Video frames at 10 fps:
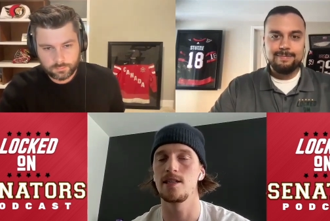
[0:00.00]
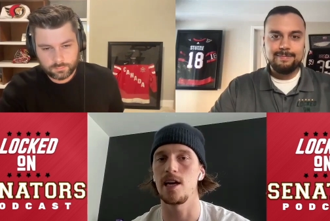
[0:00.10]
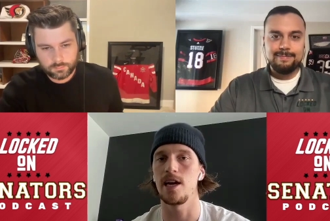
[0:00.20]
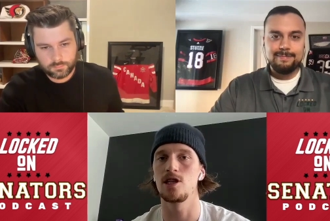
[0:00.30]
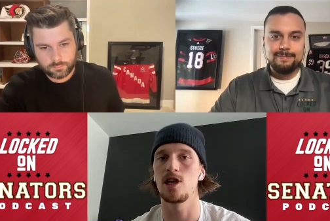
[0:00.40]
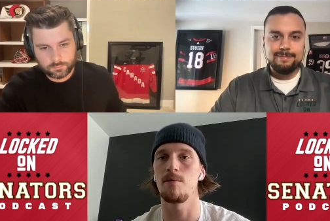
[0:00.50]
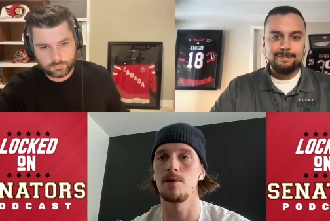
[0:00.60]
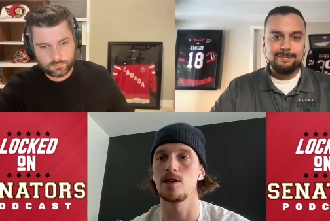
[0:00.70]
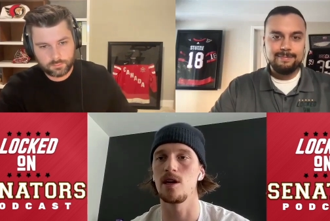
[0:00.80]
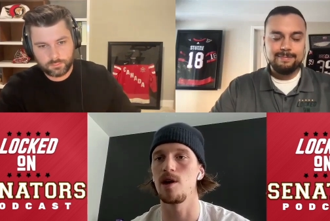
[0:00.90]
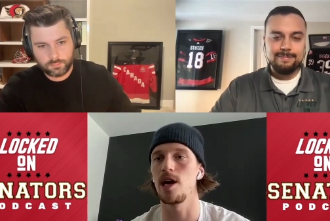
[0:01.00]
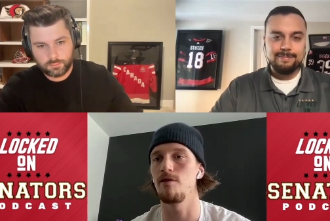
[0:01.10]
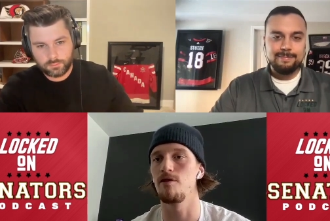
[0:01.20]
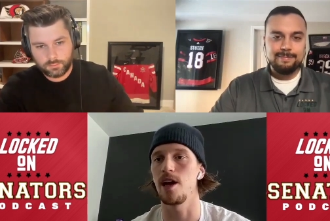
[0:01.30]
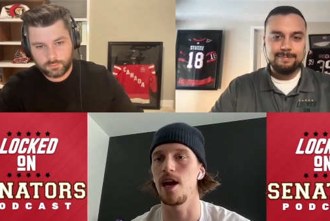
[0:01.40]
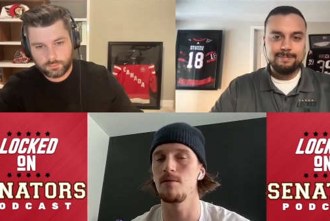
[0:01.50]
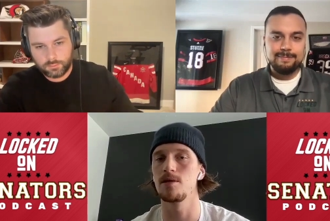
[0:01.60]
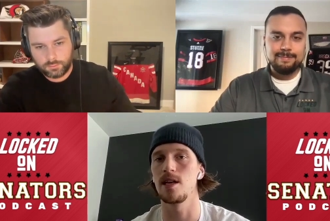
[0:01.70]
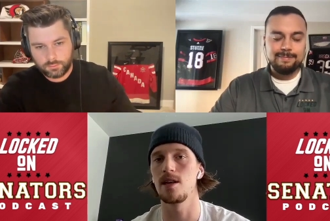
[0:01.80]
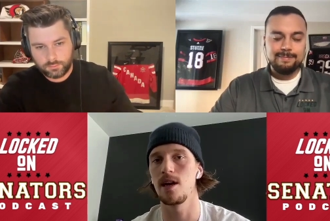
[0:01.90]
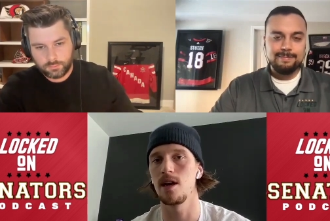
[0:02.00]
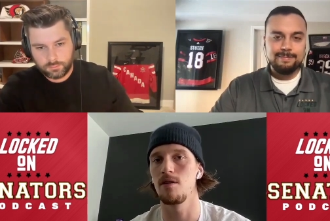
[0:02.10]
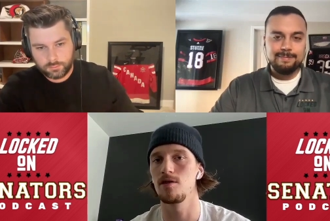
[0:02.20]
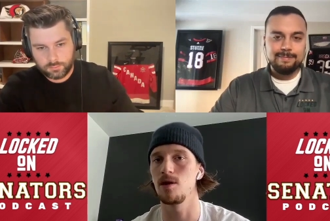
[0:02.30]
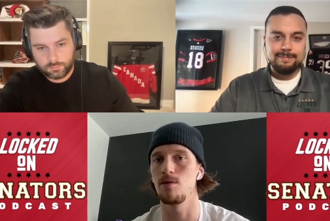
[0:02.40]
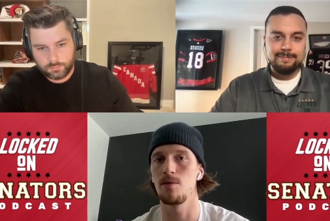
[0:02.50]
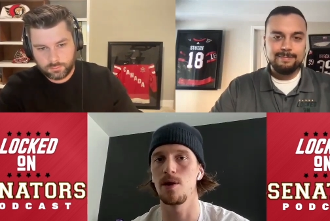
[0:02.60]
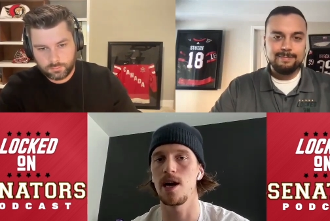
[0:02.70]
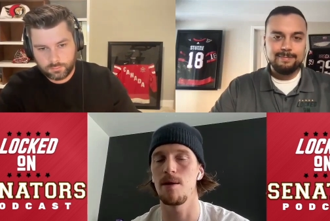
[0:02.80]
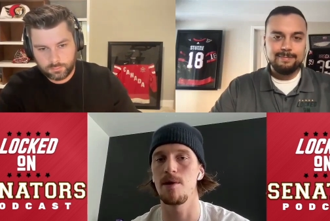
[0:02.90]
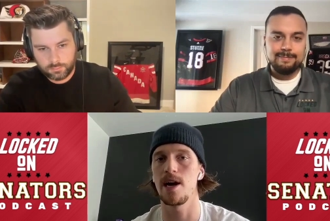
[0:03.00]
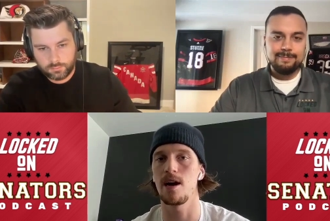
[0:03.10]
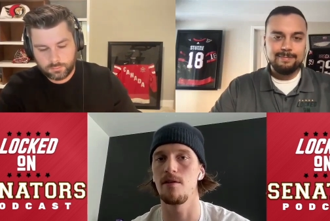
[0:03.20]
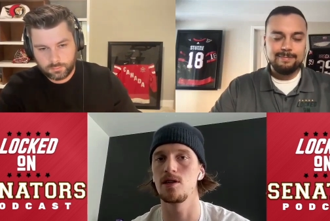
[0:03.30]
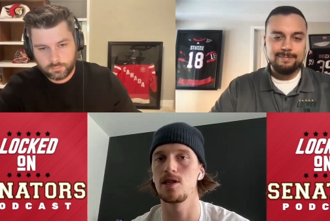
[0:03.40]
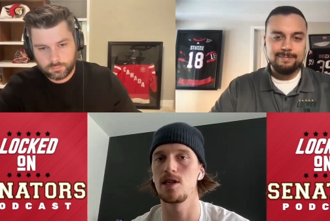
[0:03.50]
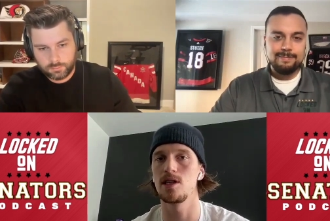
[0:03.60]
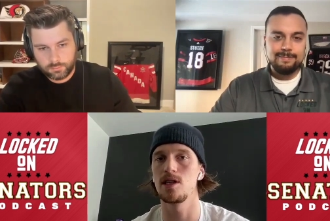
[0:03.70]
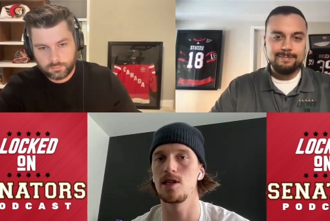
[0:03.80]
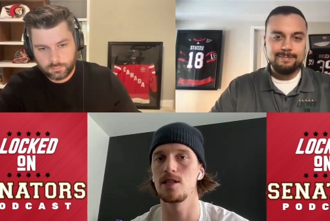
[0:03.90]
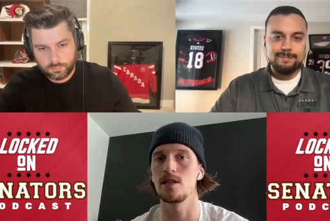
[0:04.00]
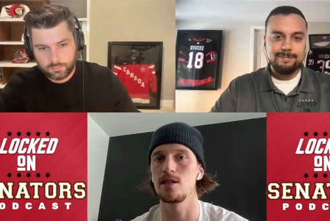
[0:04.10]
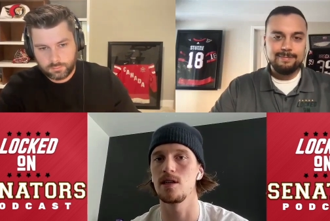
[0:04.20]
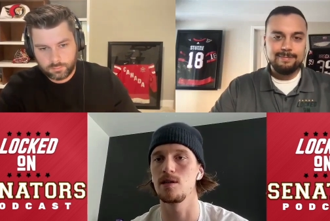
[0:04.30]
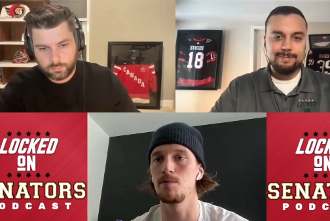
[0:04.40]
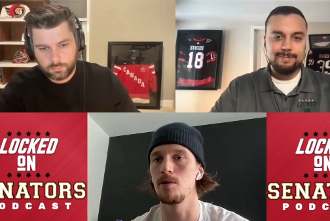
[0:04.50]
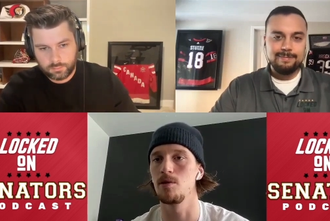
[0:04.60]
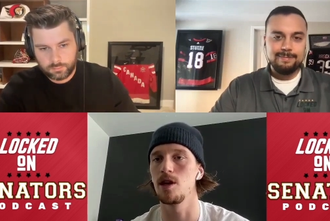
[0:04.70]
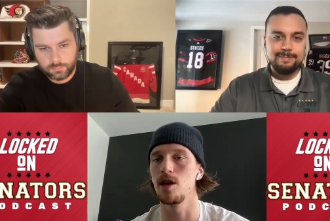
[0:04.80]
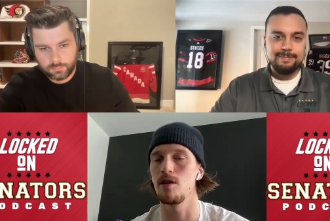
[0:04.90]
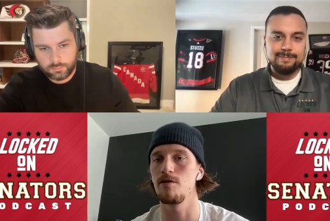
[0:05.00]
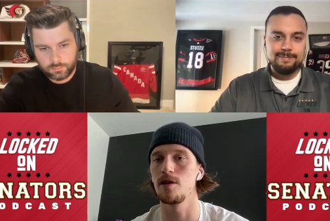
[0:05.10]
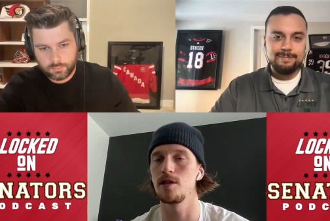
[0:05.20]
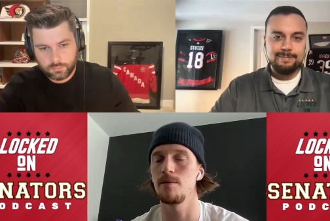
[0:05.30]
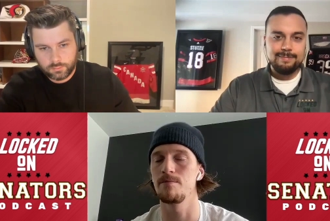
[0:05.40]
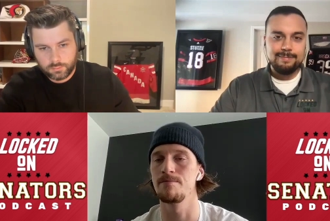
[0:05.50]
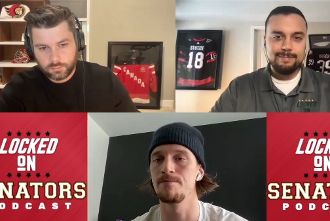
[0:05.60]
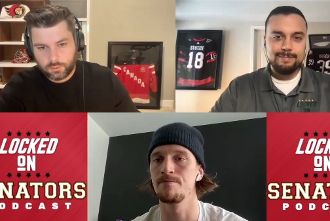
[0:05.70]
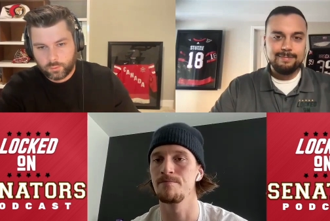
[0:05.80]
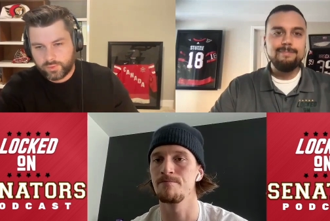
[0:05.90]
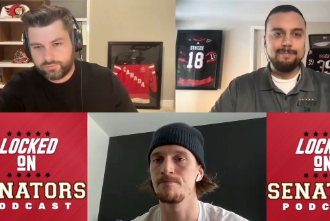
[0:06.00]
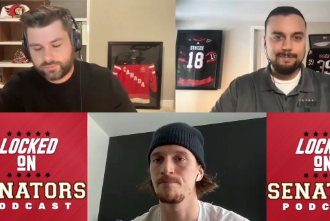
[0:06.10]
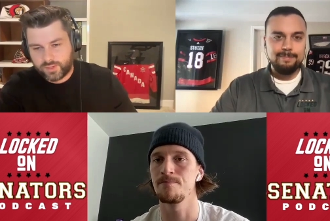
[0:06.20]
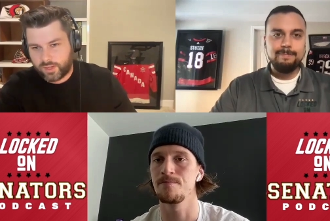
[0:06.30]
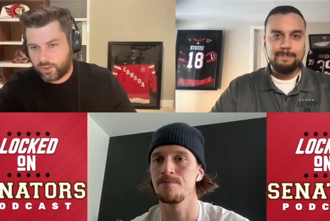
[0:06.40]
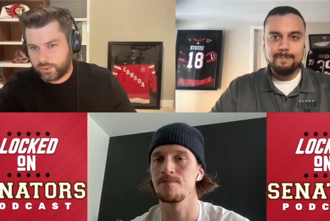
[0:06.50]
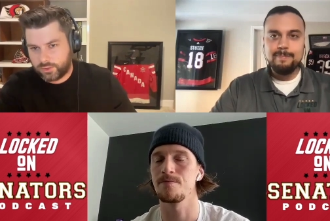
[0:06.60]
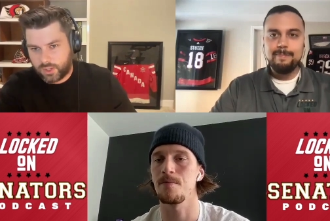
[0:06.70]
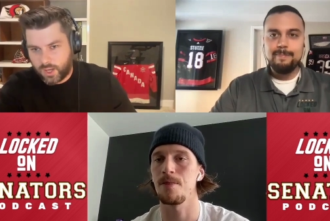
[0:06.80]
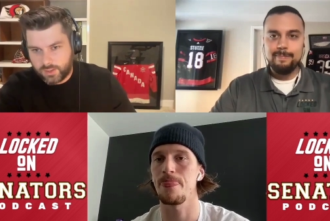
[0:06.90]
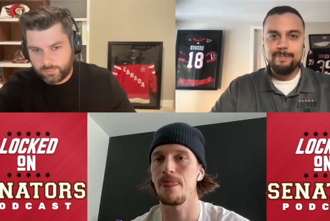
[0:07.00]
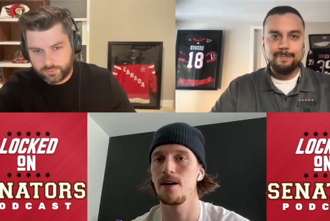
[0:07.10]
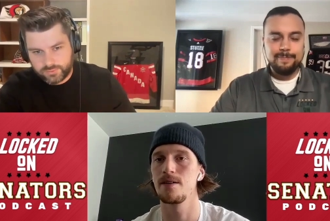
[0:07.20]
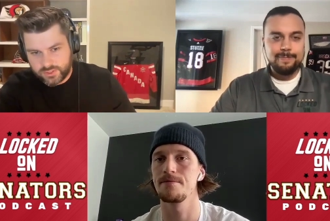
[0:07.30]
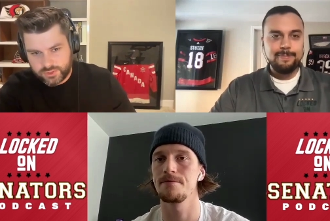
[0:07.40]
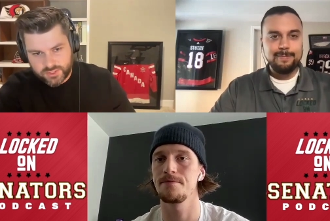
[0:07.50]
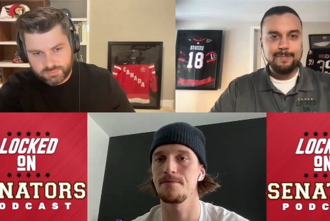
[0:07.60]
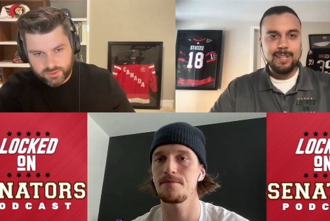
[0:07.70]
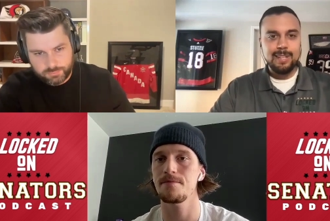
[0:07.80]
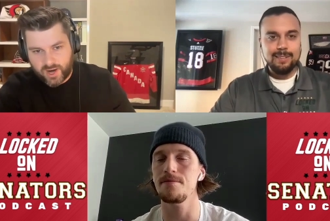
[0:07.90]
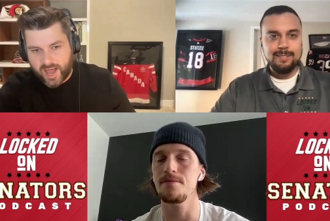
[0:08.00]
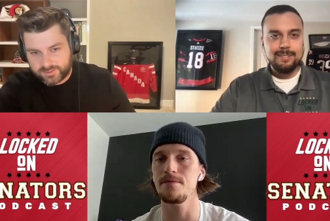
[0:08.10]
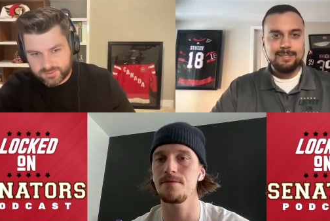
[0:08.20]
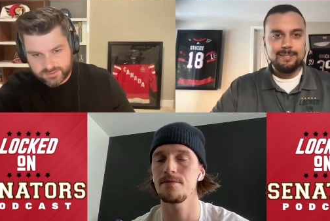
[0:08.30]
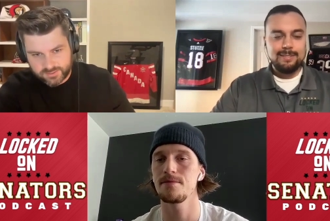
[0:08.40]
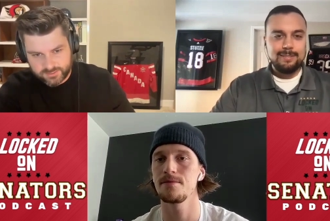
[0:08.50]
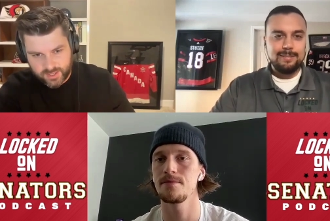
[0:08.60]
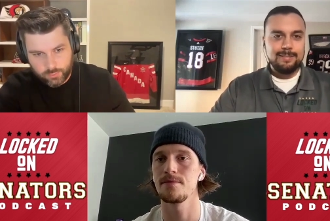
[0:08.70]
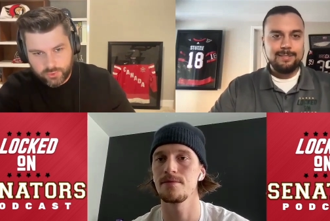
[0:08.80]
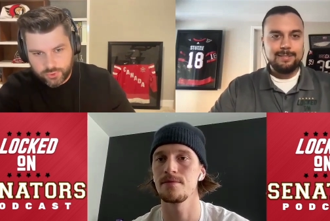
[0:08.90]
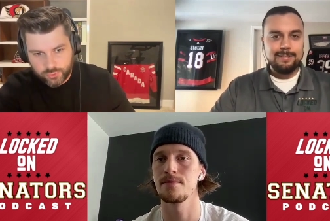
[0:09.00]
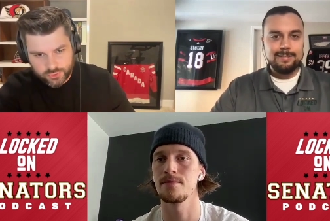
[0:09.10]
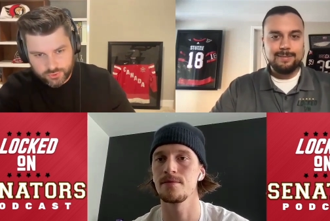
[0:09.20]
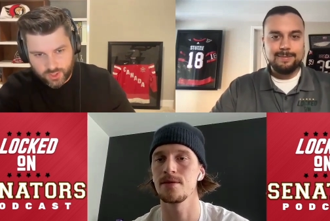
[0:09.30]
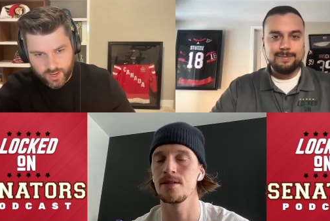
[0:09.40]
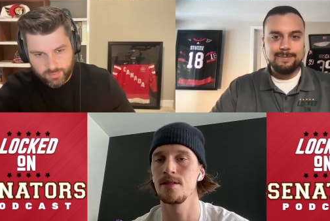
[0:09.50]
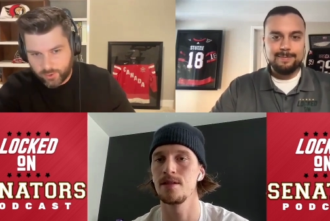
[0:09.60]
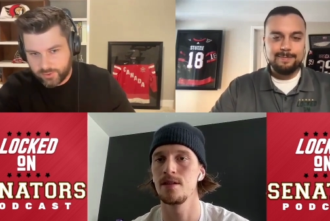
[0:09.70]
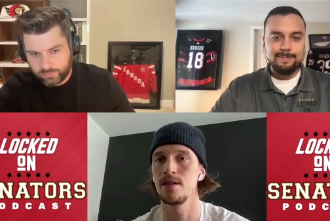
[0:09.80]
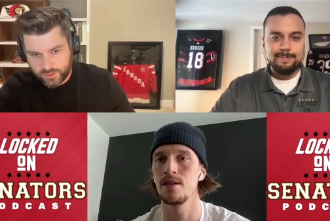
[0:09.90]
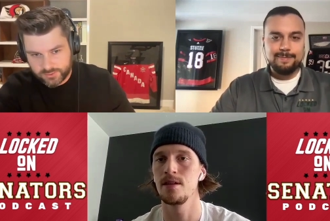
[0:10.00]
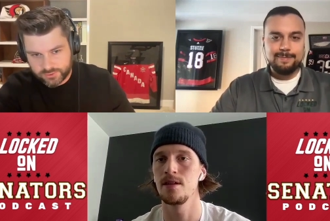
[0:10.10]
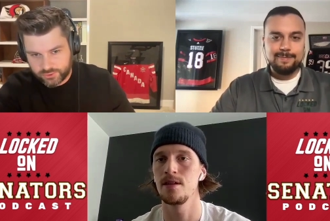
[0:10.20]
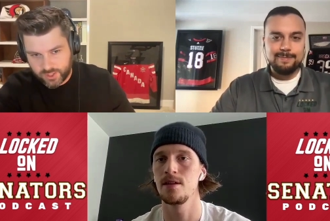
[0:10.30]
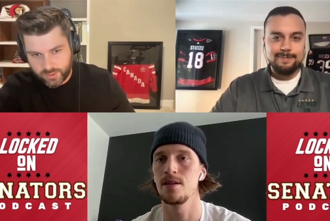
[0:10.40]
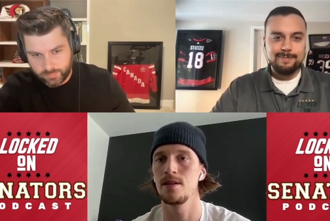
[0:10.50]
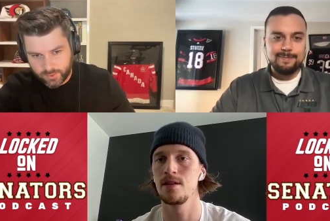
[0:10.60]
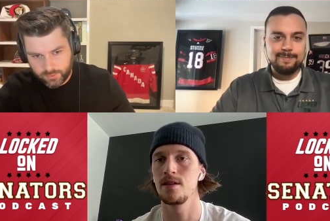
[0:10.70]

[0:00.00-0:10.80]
Speaker 1: stay in shape, and stay ready for games. And, and obviously, when we got back ever since, it's, it's been really good for our team.
Speaker 2: We've uh, heard a lot about DJ Smith practices. How would you describe how he runs the ship?